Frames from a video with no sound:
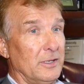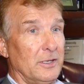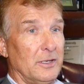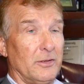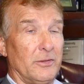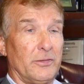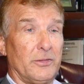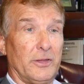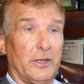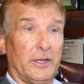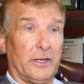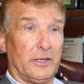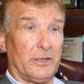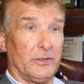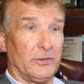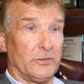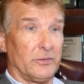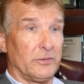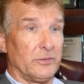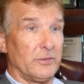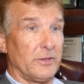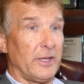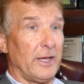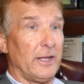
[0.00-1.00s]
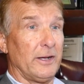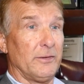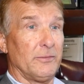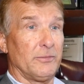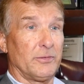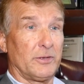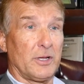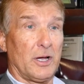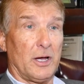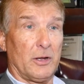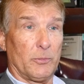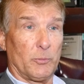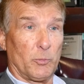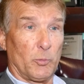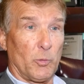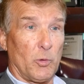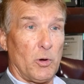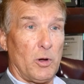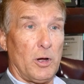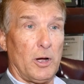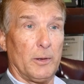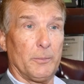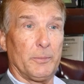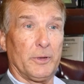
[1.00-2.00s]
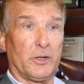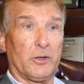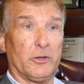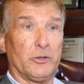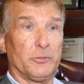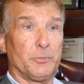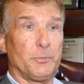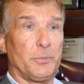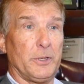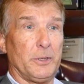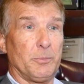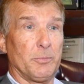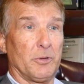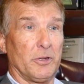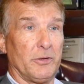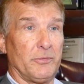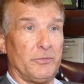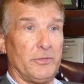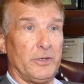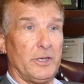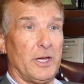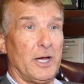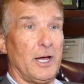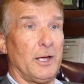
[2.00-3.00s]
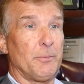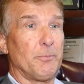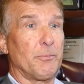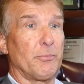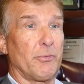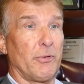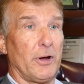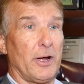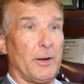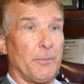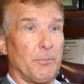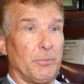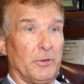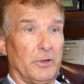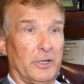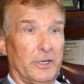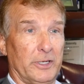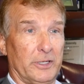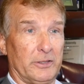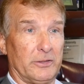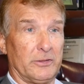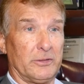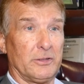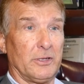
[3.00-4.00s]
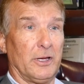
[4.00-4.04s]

things that have gone wrong because people have not properly,